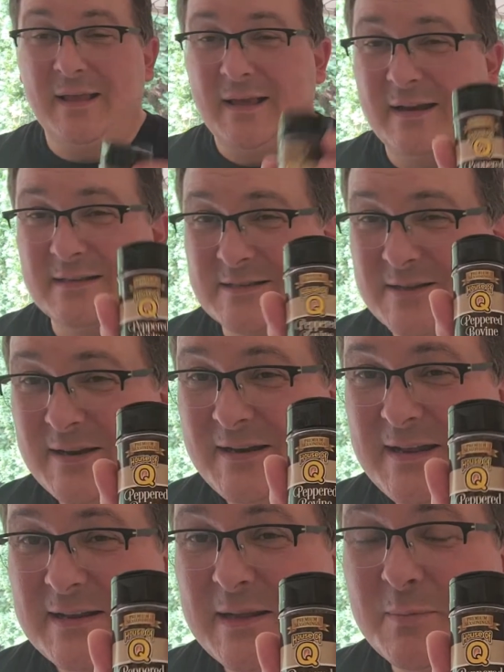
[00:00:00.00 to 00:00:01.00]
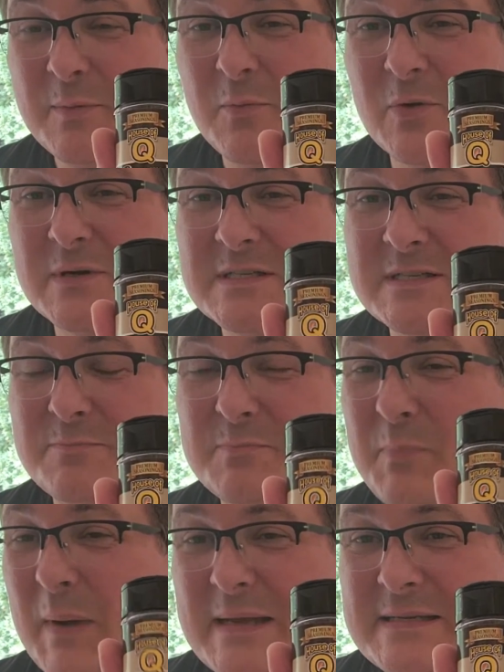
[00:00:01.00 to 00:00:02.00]
And it's going to need a little bit more
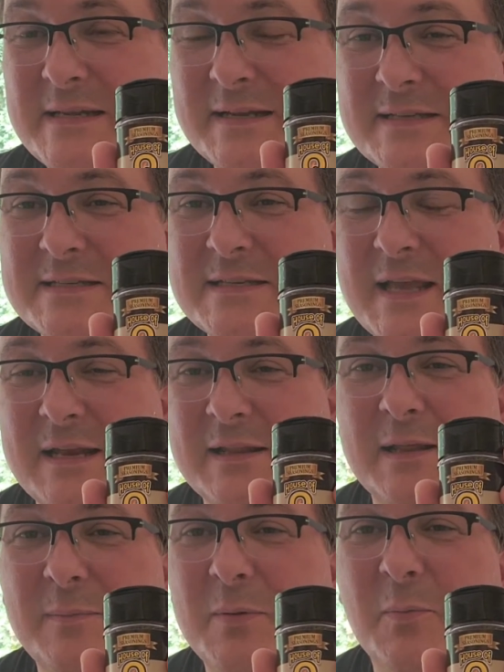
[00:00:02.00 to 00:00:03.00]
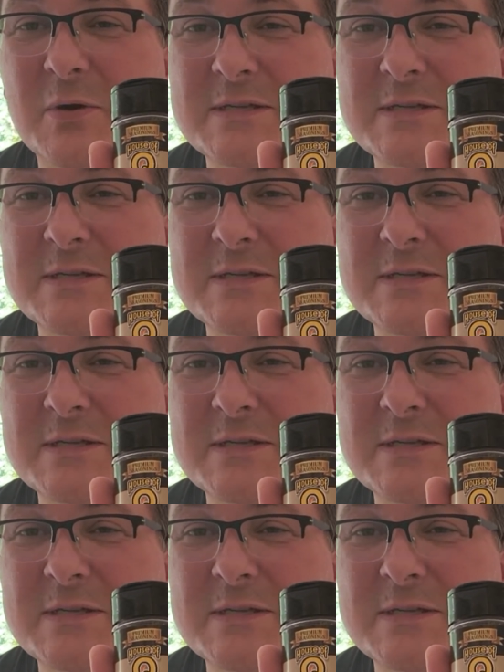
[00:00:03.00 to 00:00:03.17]
spiciness and a little bit more